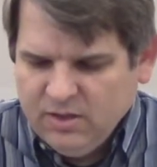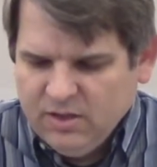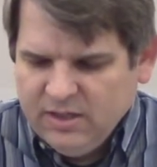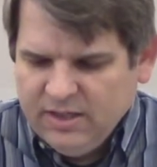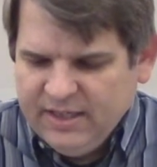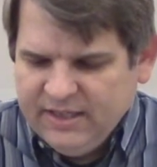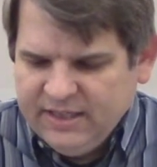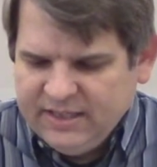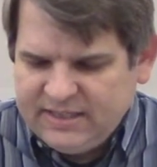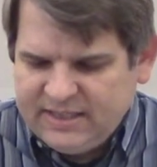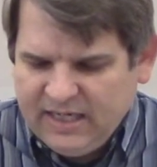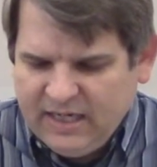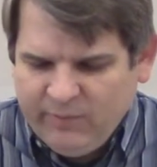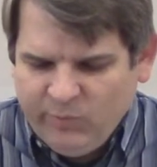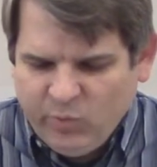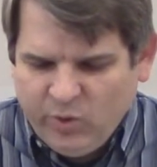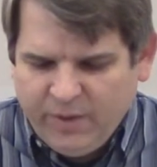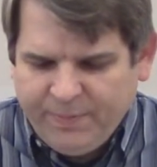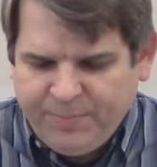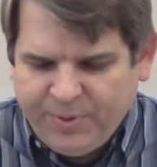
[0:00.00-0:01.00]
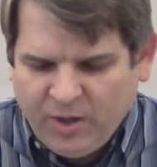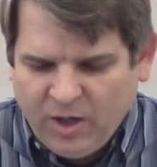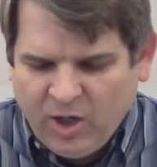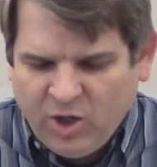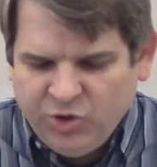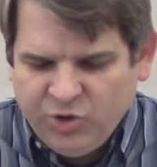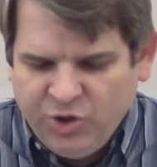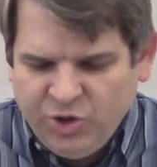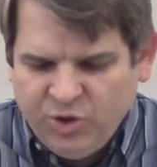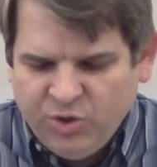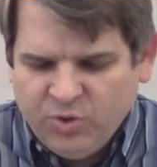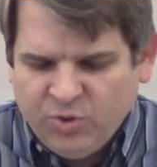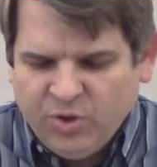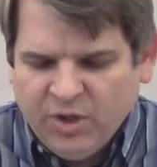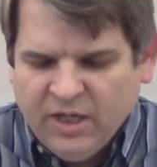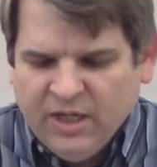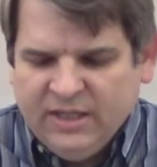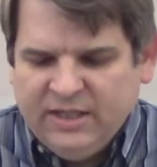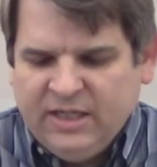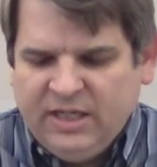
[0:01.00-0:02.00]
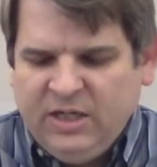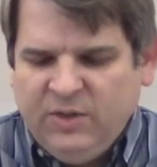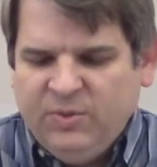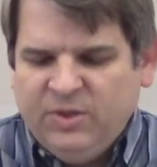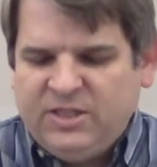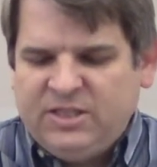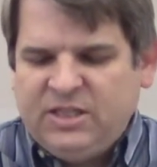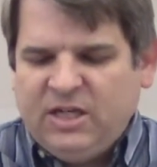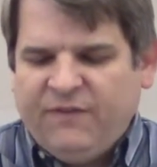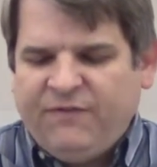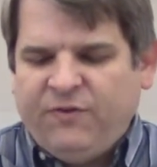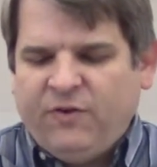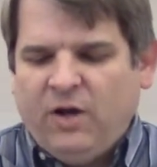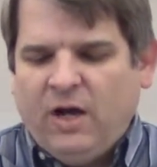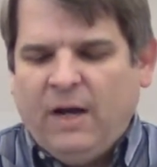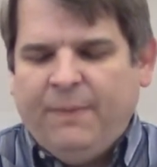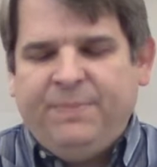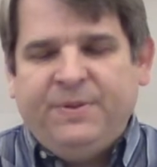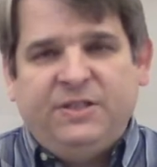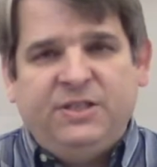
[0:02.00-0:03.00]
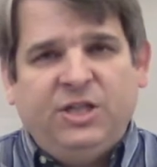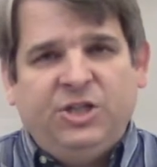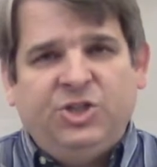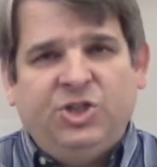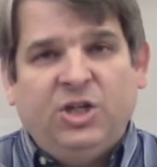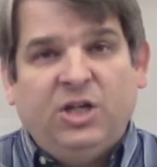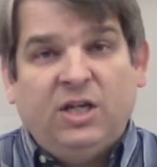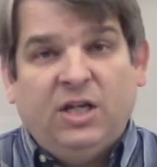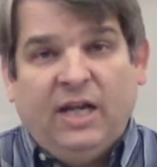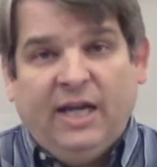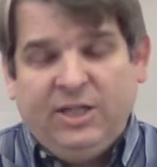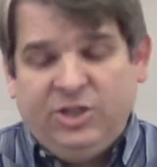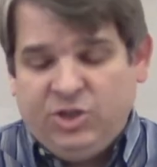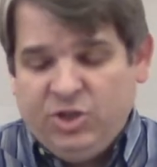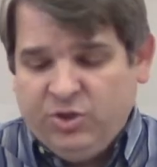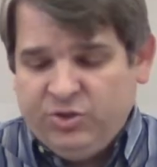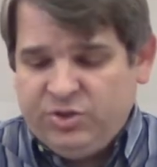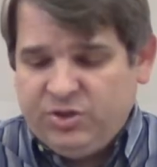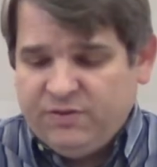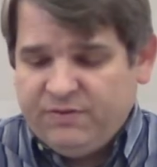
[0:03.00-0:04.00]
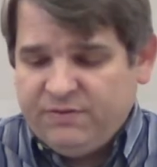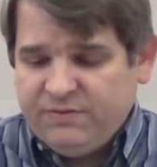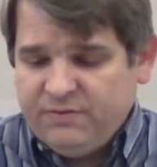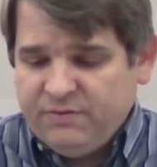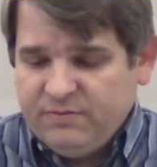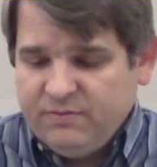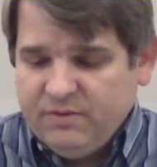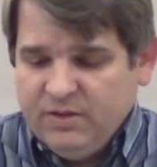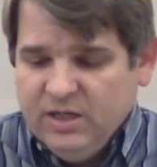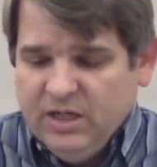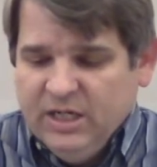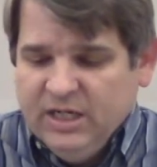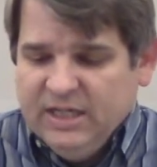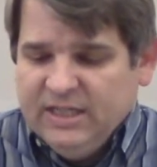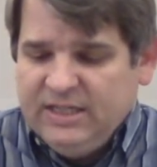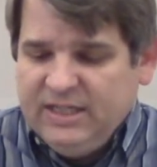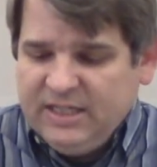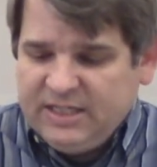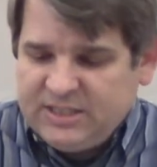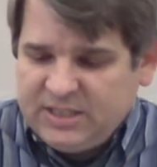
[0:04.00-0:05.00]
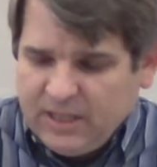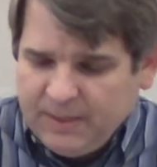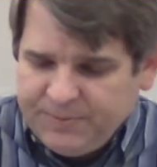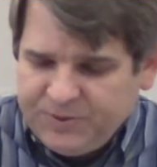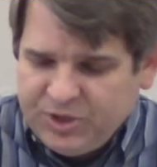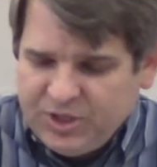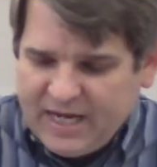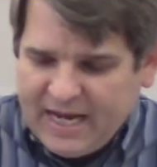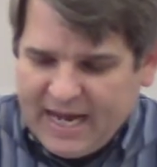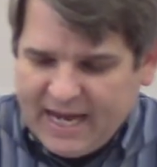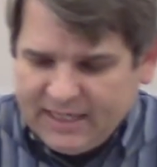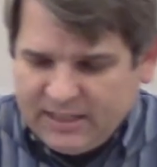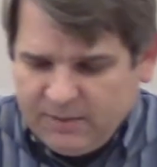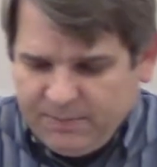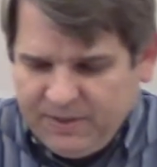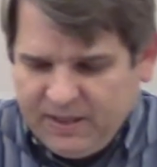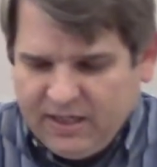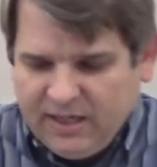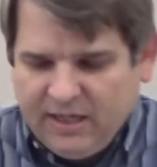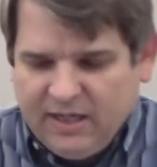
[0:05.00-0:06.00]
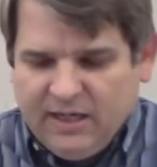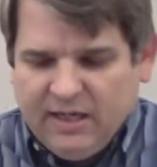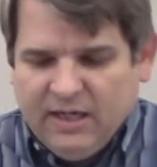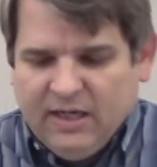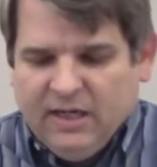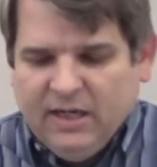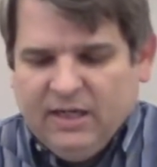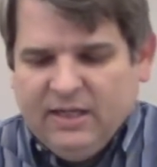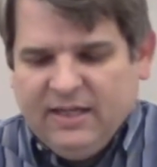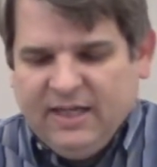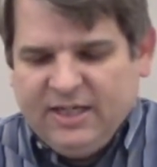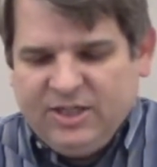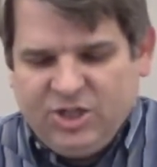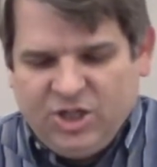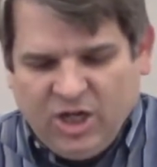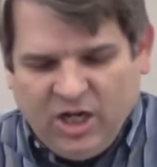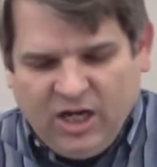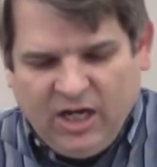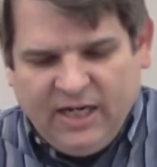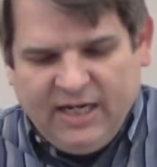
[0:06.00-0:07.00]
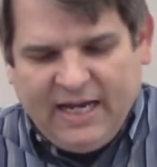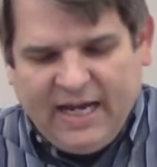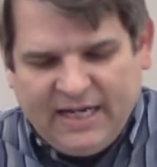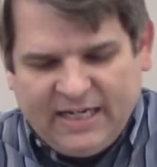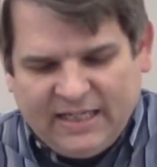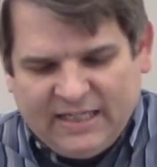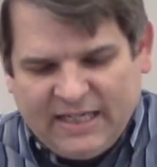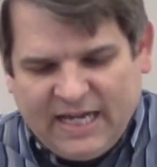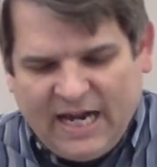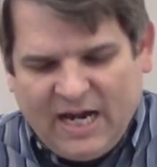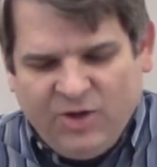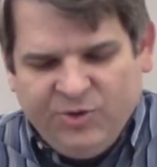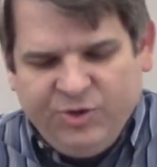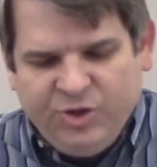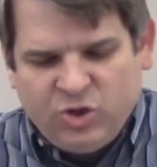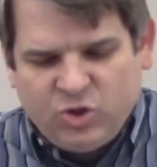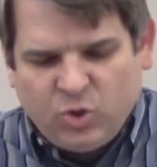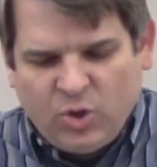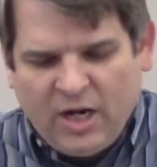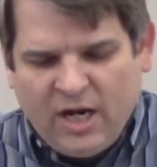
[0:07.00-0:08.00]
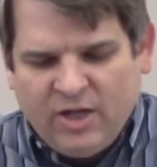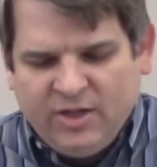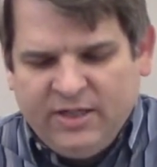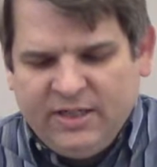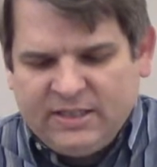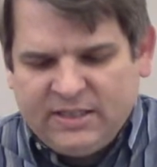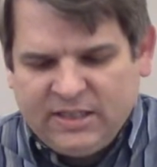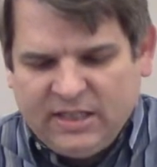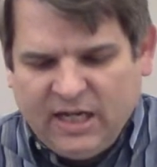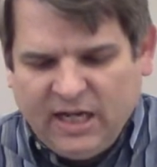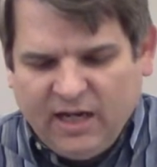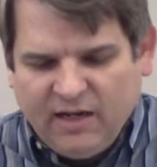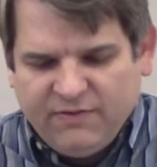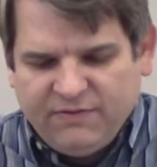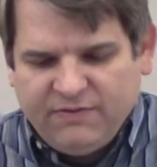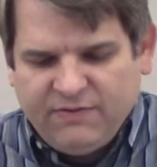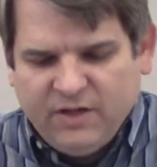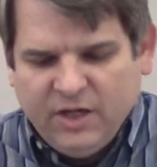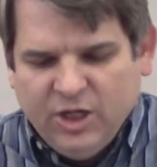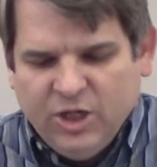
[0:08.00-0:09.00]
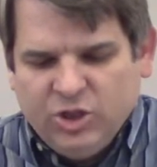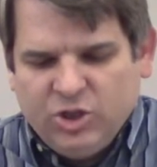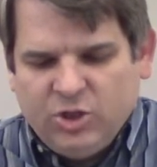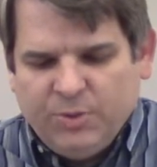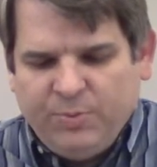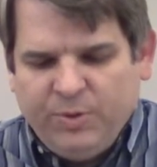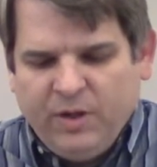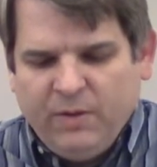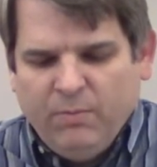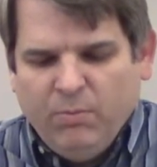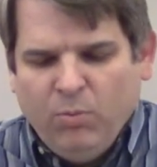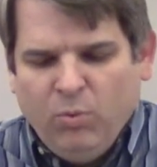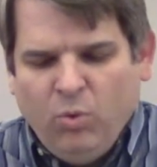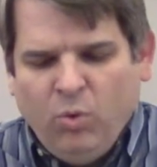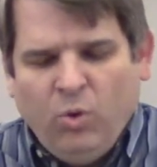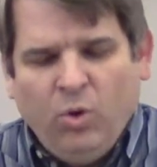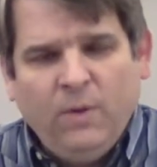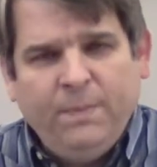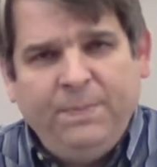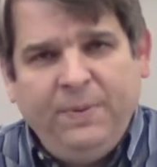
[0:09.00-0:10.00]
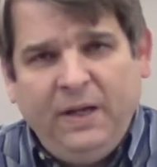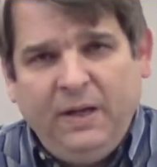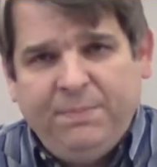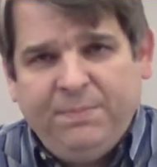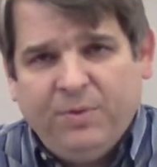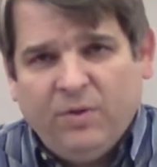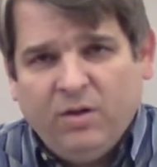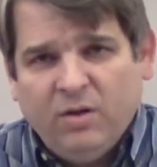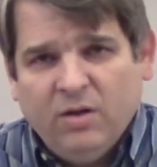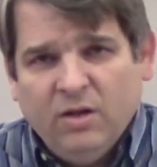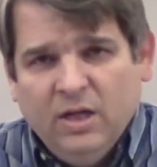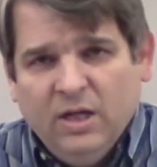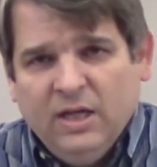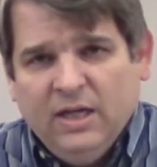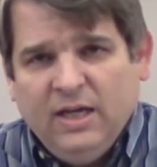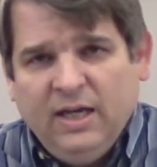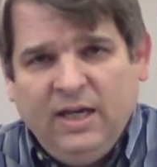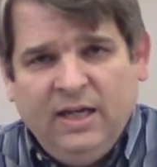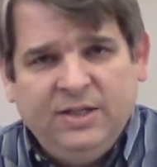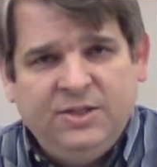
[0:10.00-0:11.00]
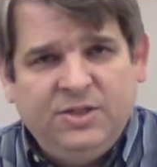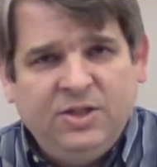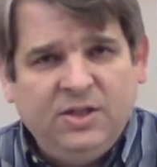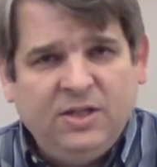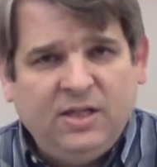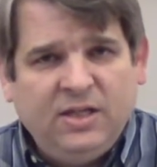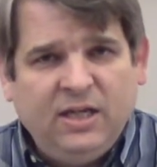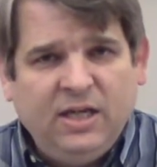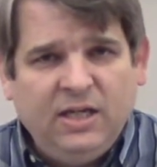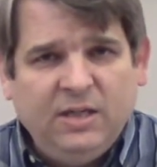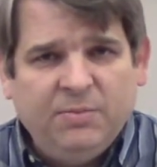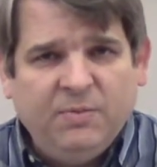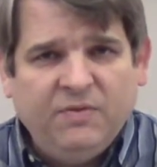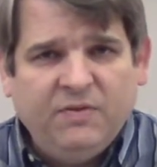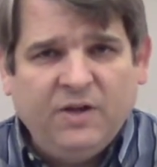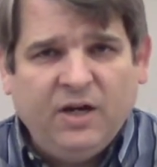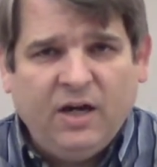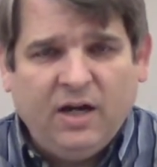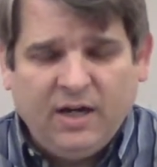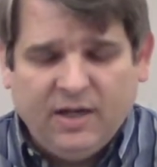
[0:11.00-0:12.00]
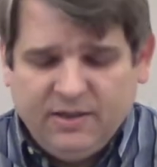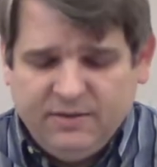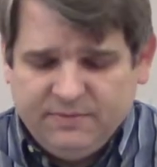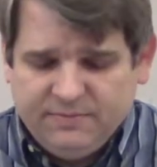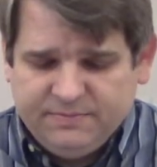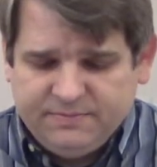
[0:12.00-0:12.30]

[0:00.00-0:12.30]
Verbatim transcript: In the same way, Paul knew that he would suffer opposition like Joseph. The assumption had to be that God had allowed the trial in his life to bring more people into the kingdom of God.